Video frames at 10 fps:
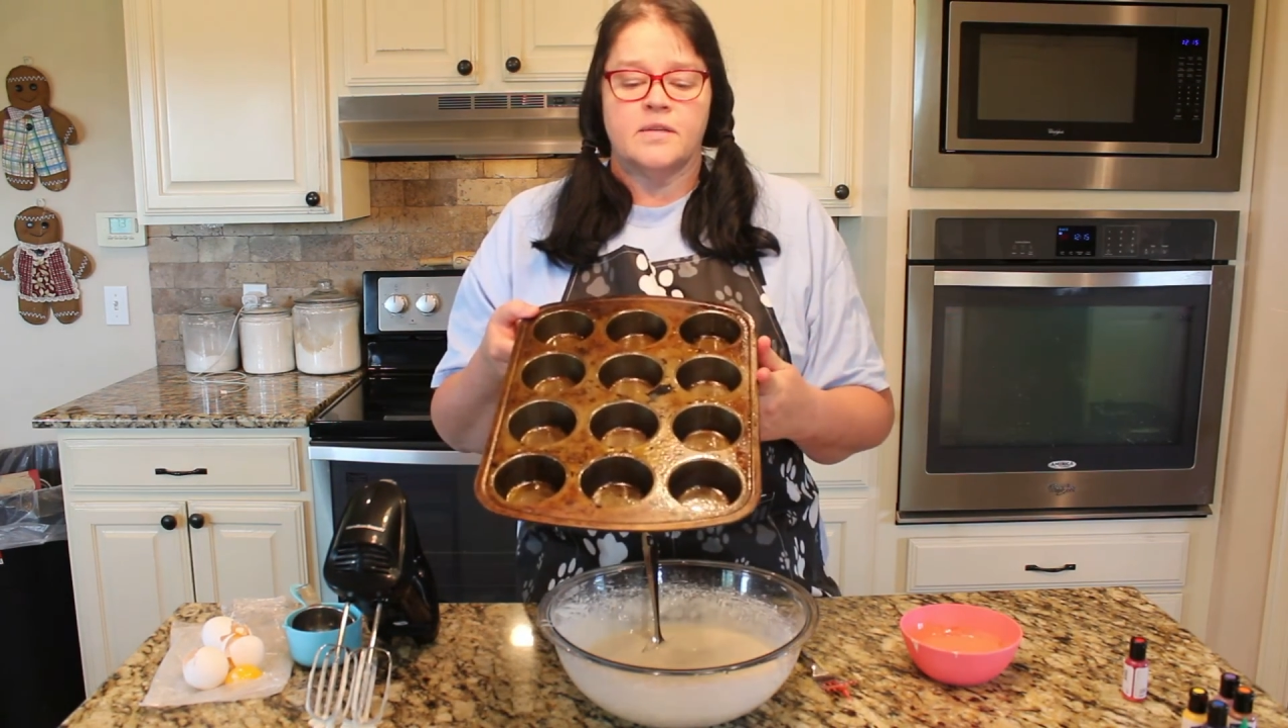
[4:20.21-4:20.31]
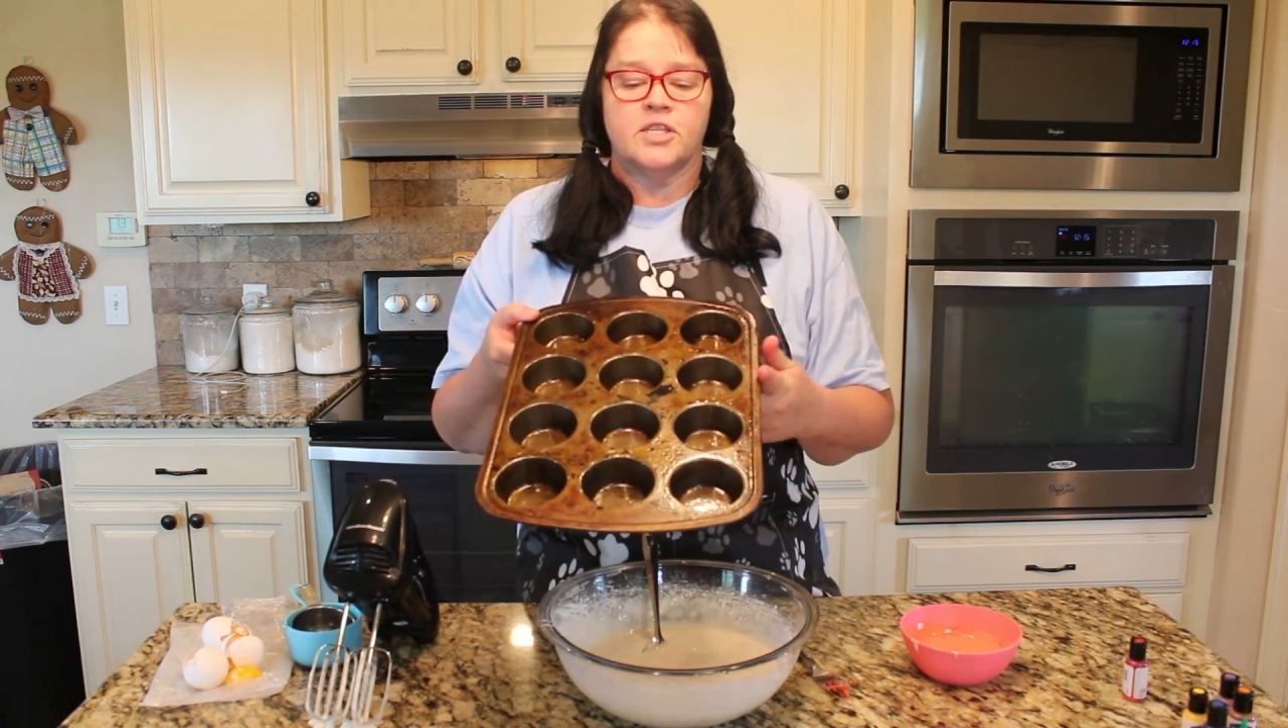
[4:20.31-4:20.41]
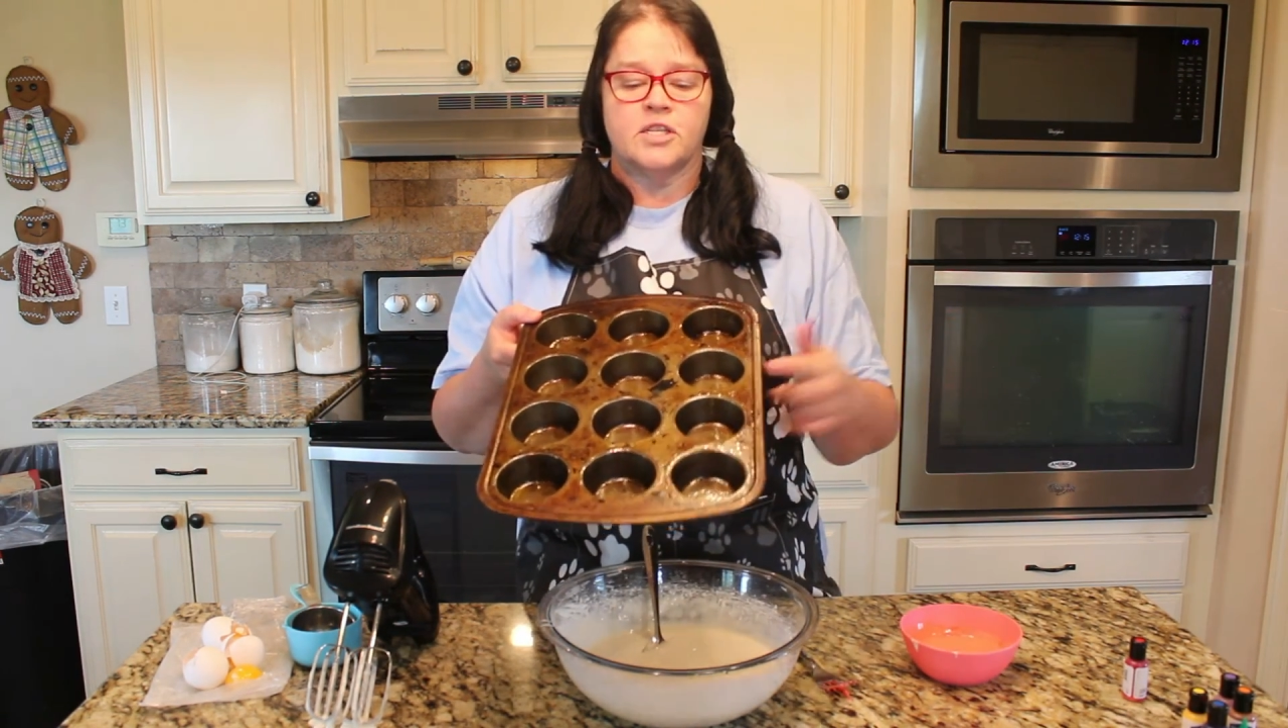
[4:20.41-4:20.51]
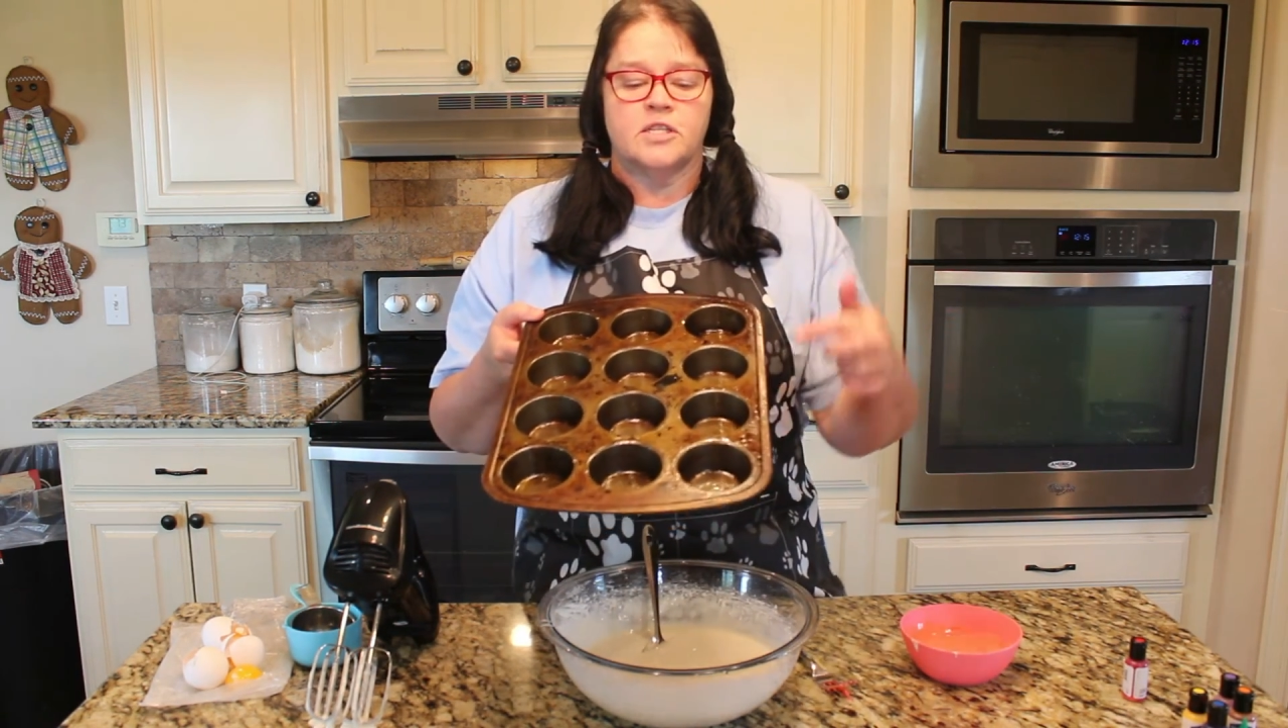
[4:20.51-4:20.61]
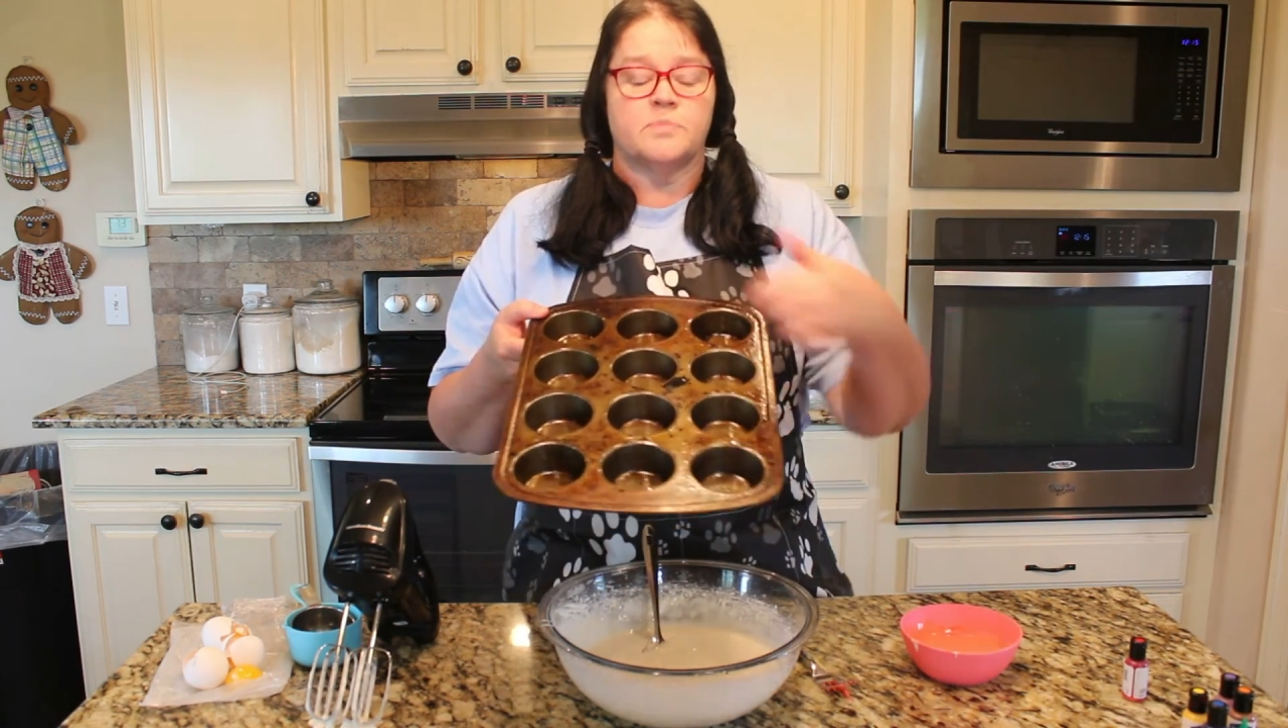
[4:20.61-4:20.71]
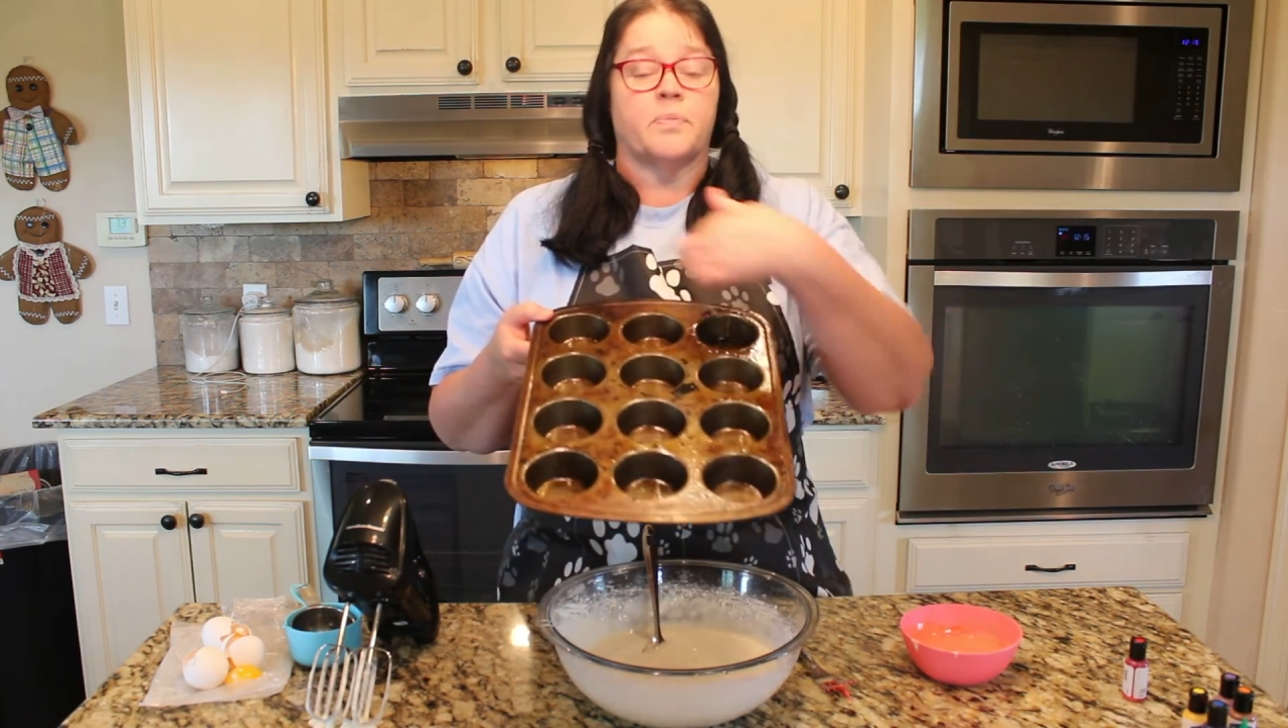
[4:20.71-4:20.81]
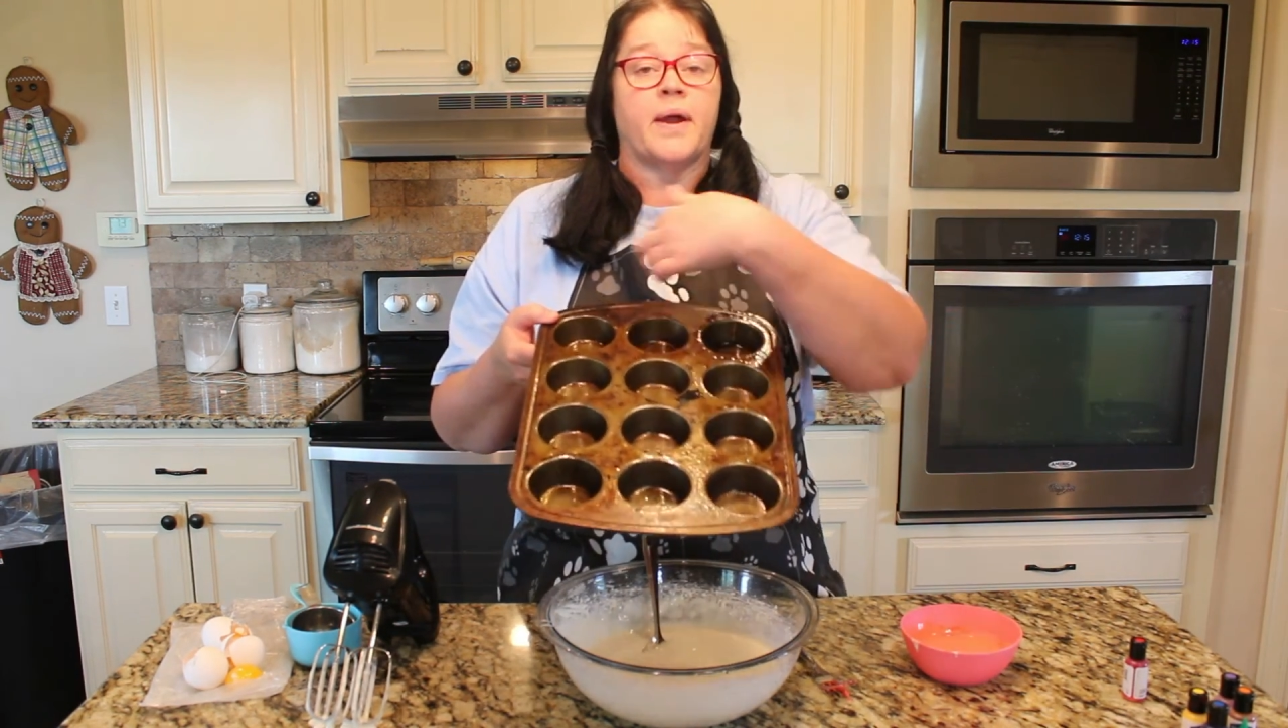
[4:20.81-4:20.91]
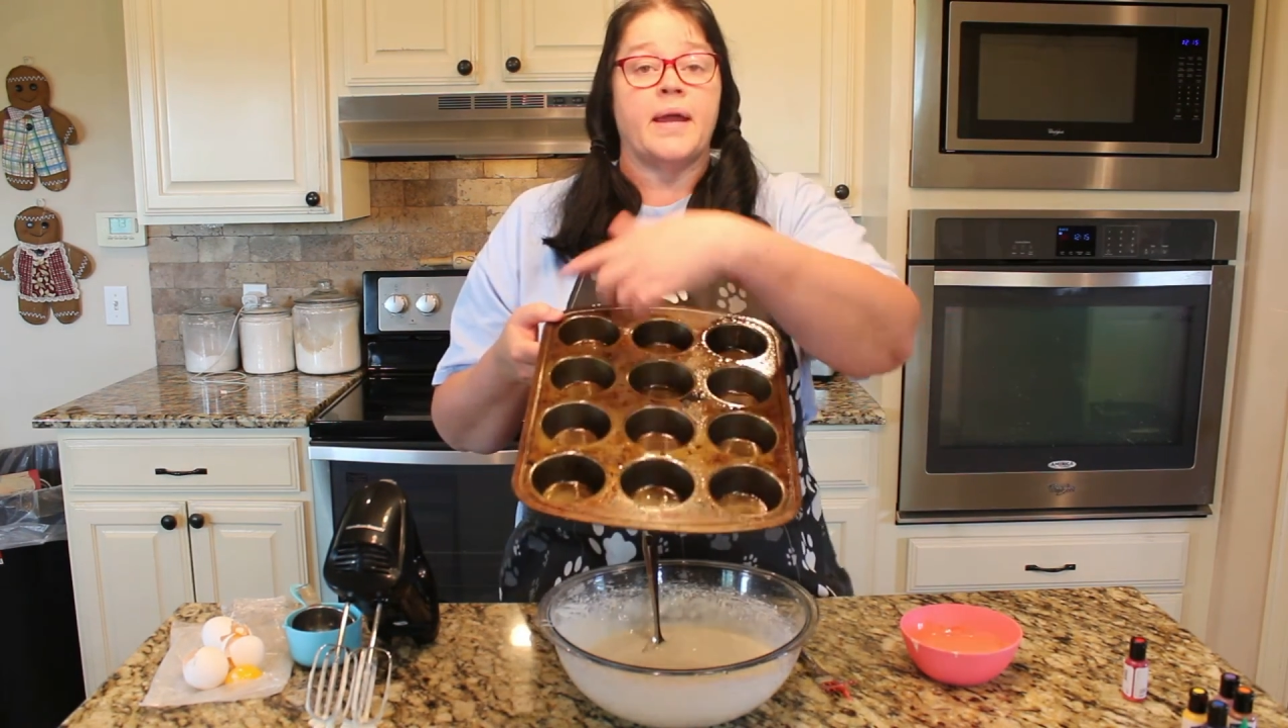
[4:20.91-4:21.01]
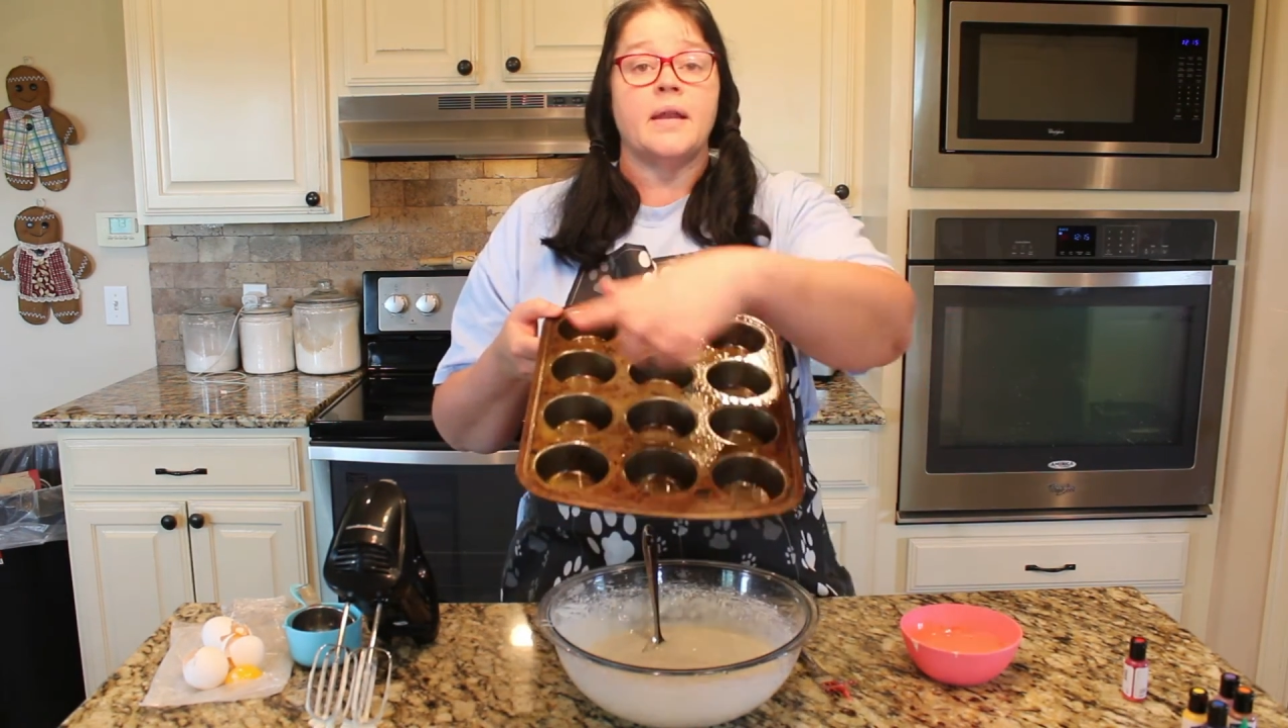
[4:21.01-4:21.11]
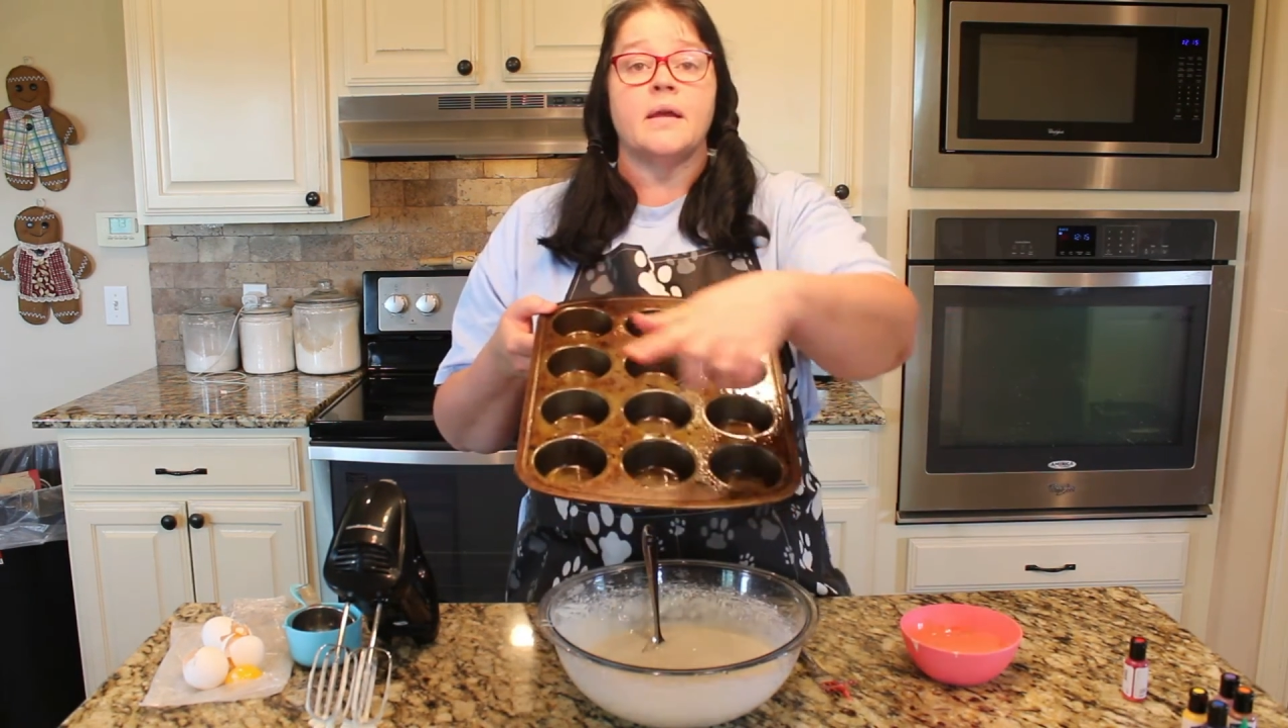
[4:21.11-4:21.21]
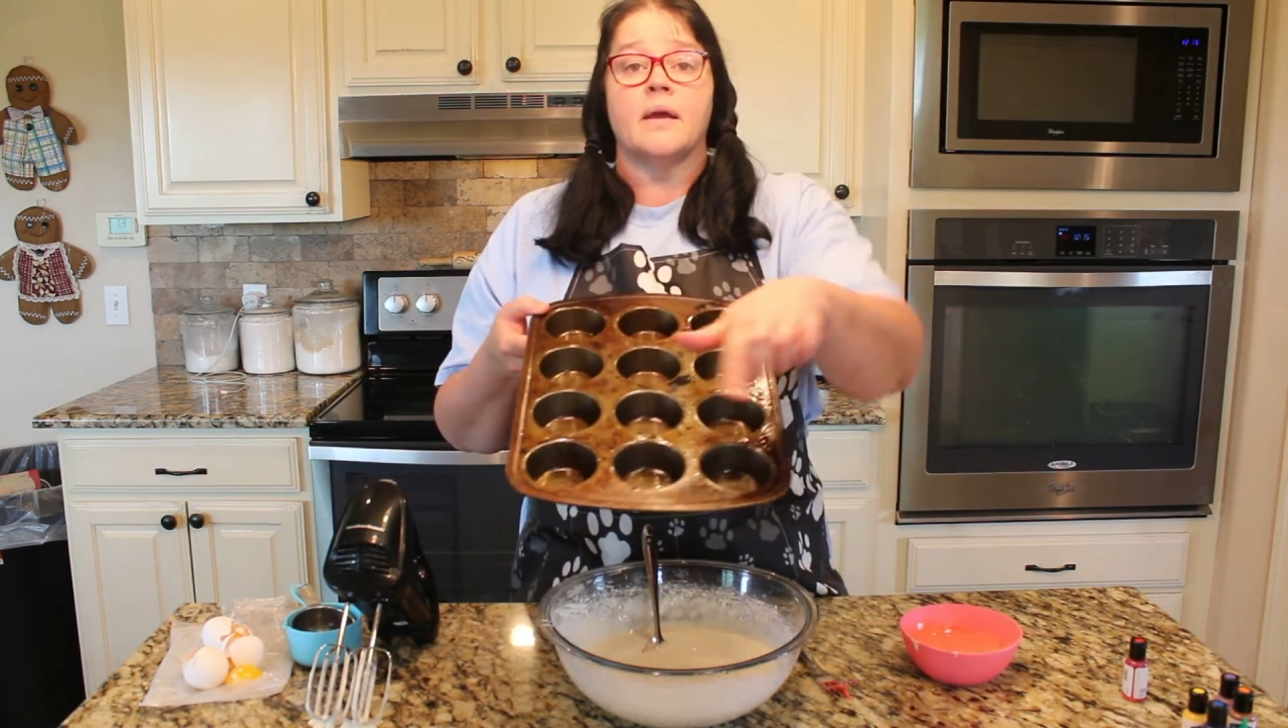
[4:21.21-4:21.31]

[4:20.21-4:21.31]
just a sprayed